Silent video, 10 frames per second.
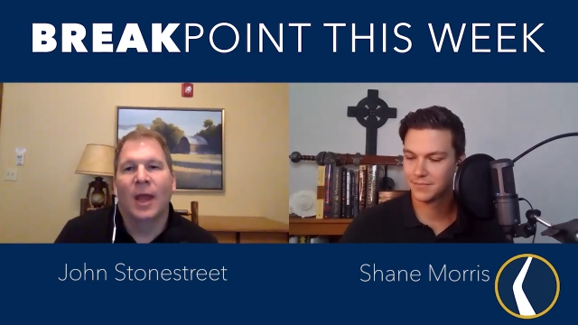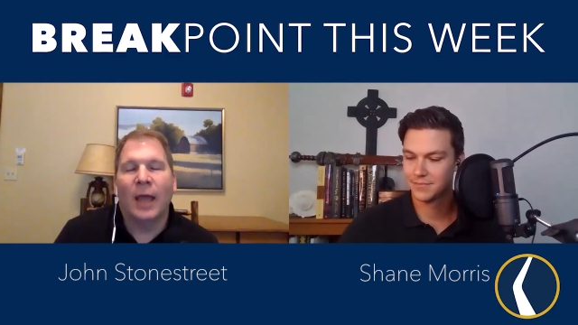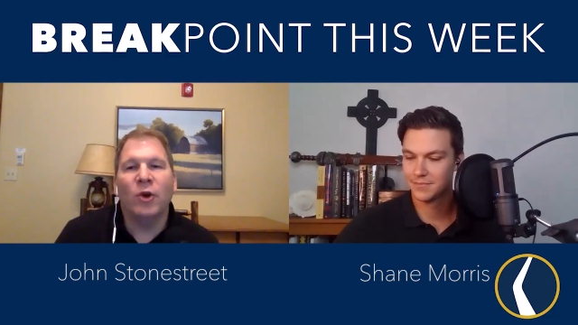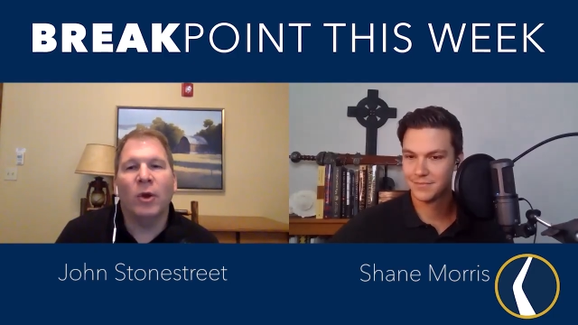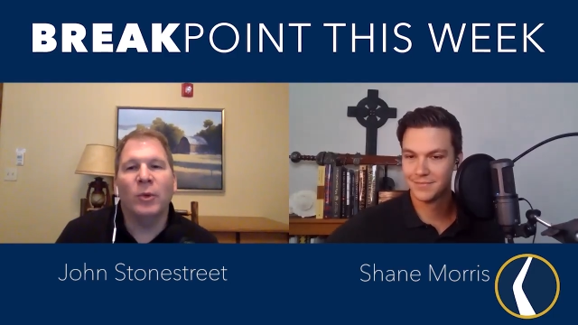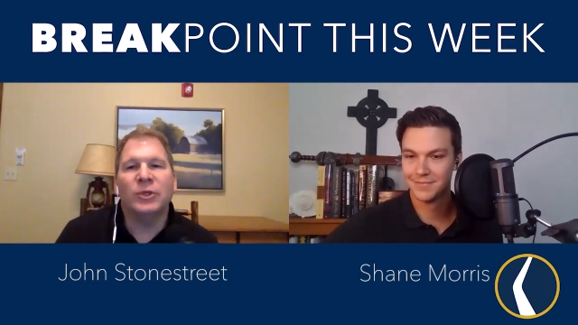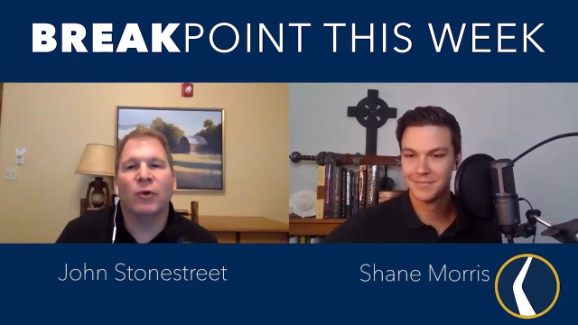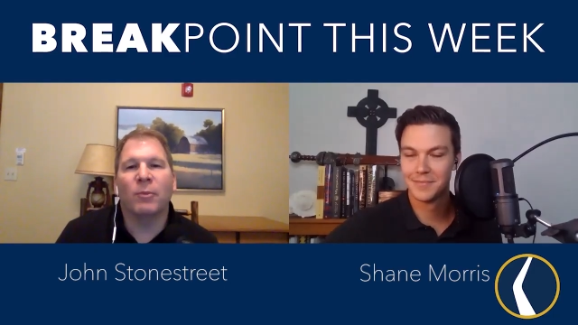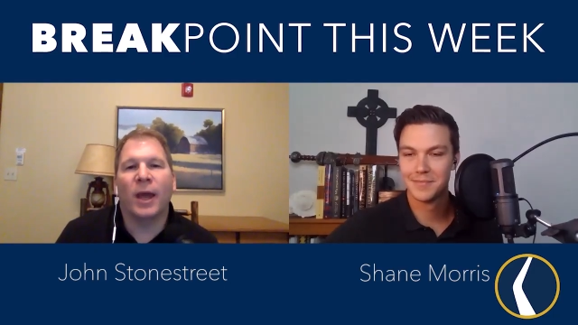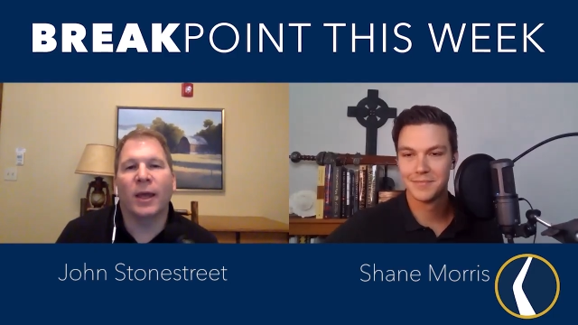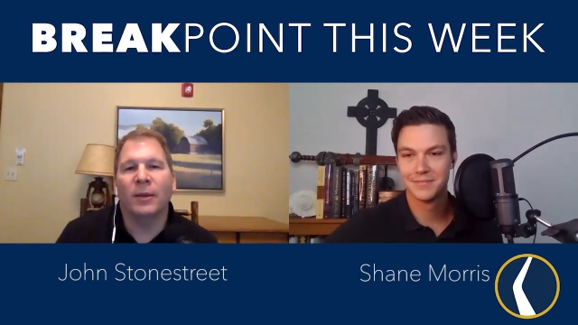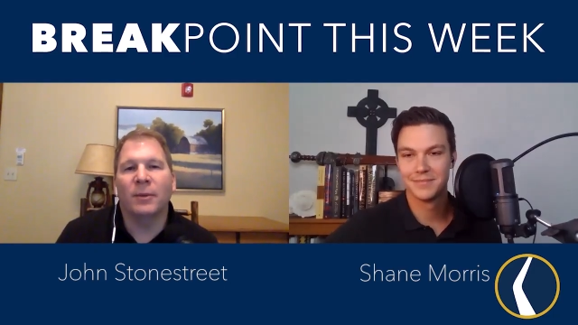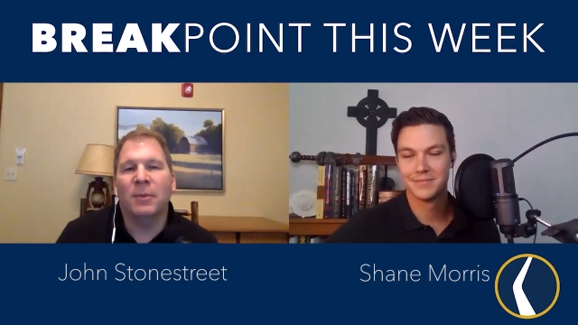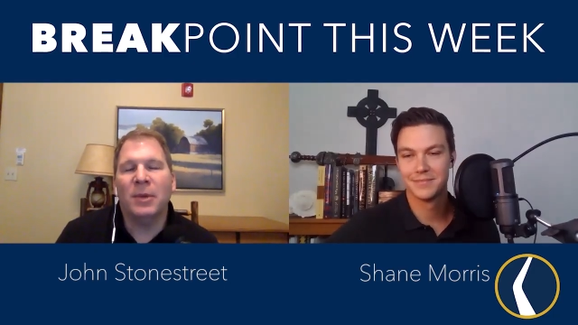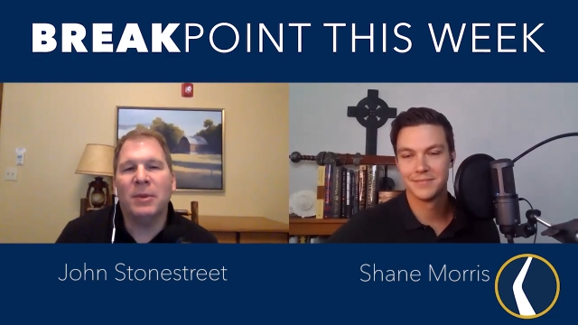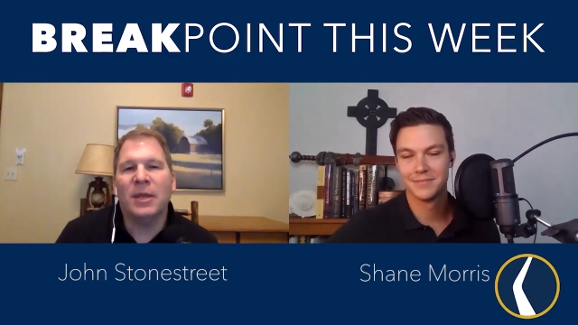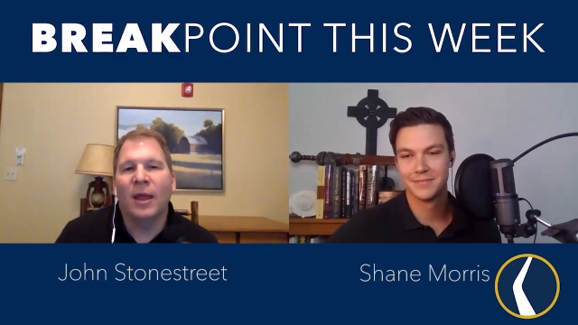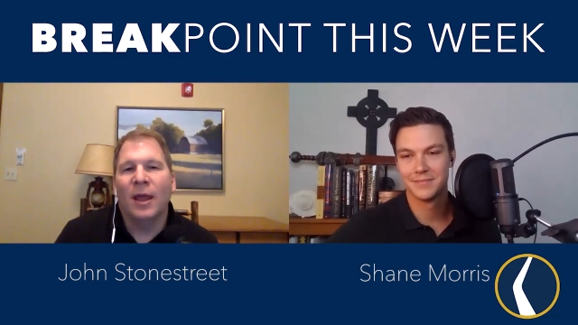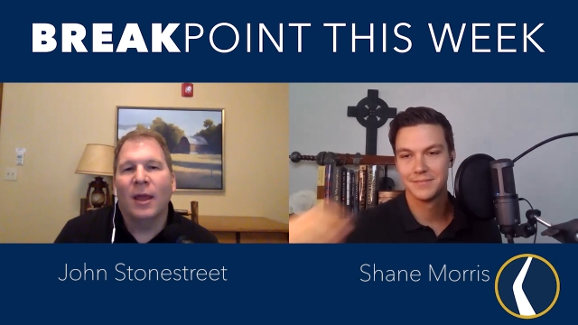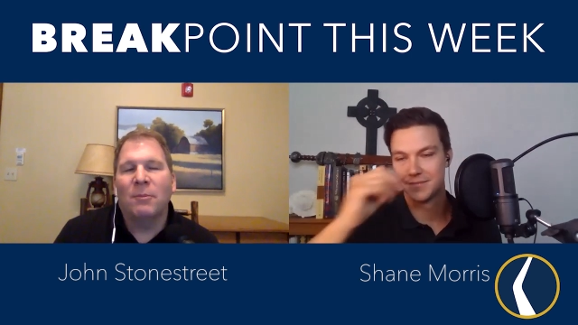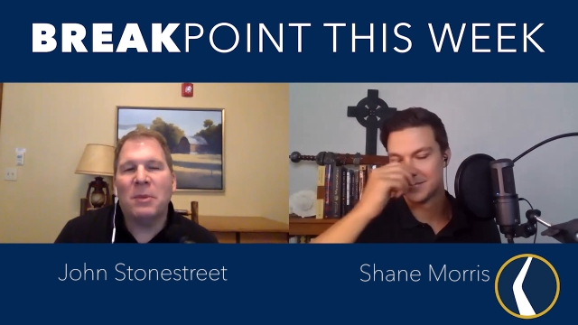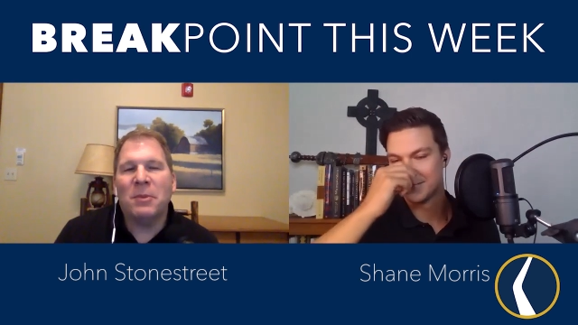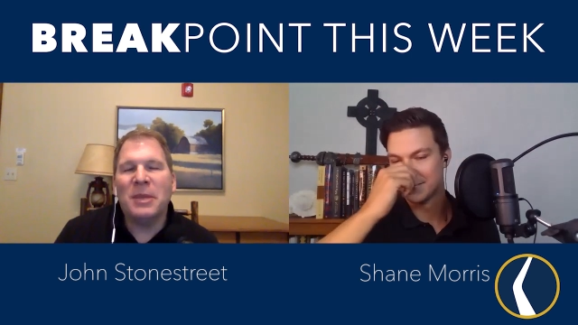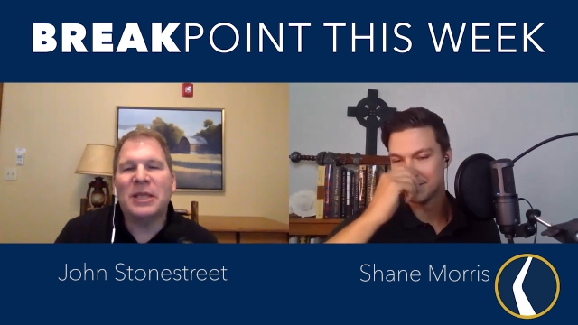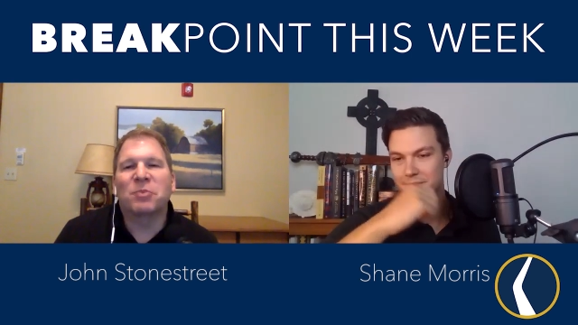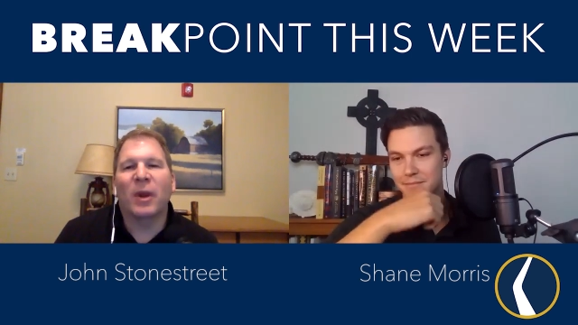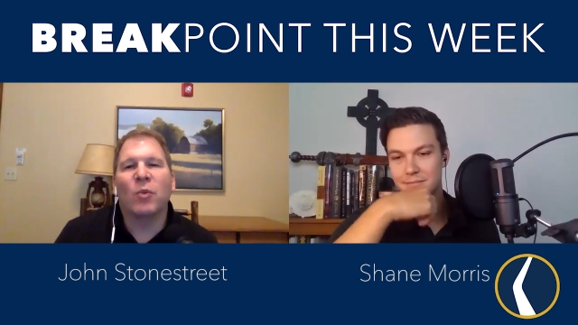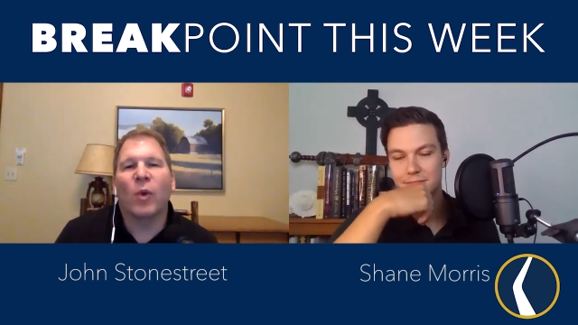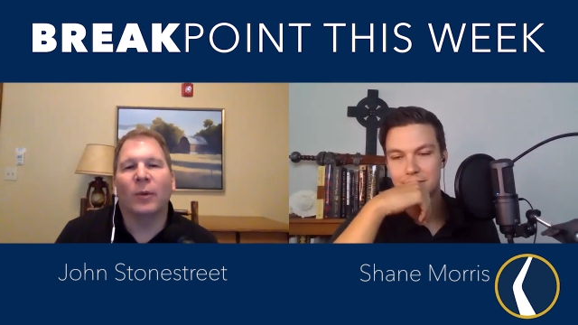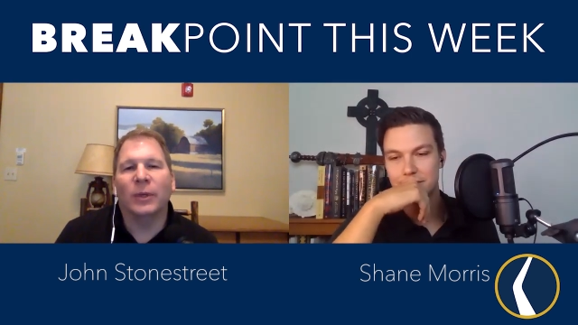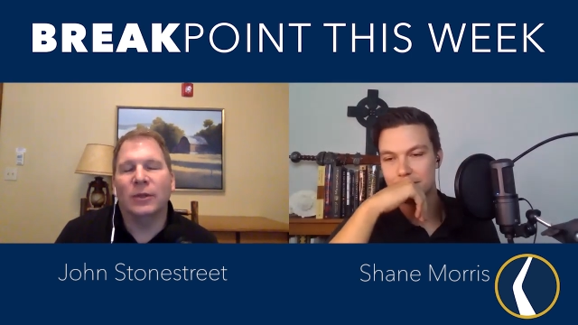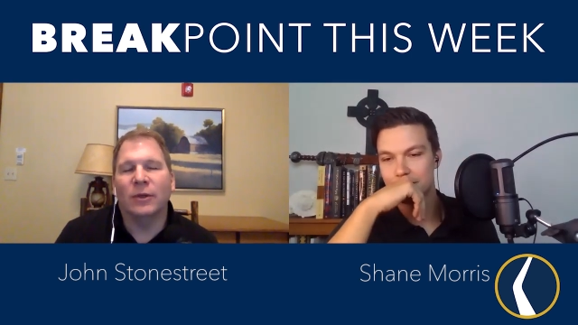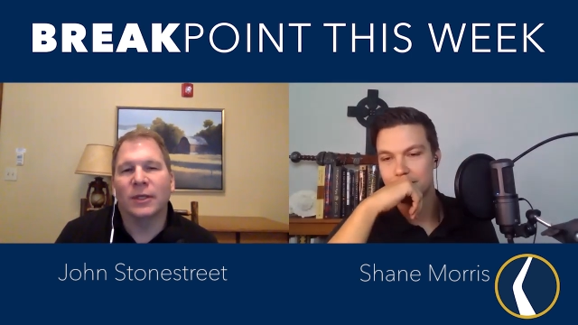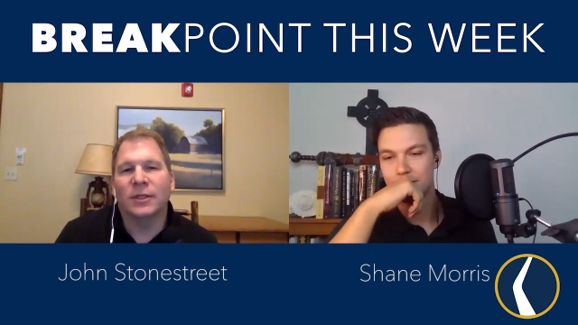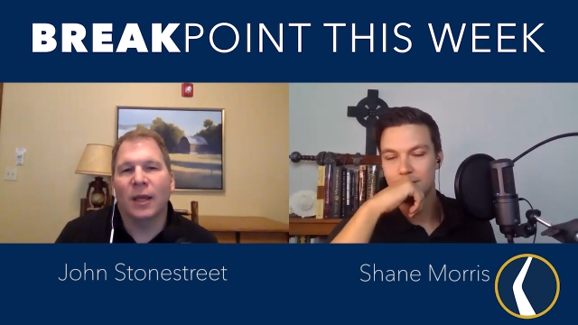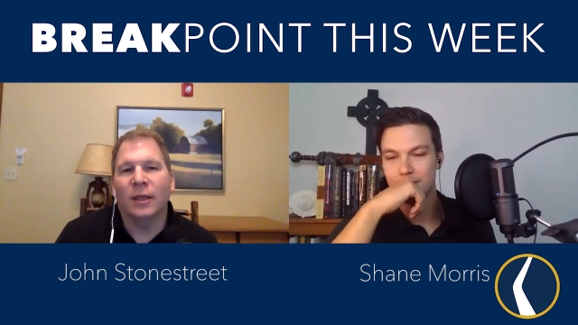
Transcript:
Speaker 1: You know, I once drove by. Let me let me explain why we do this.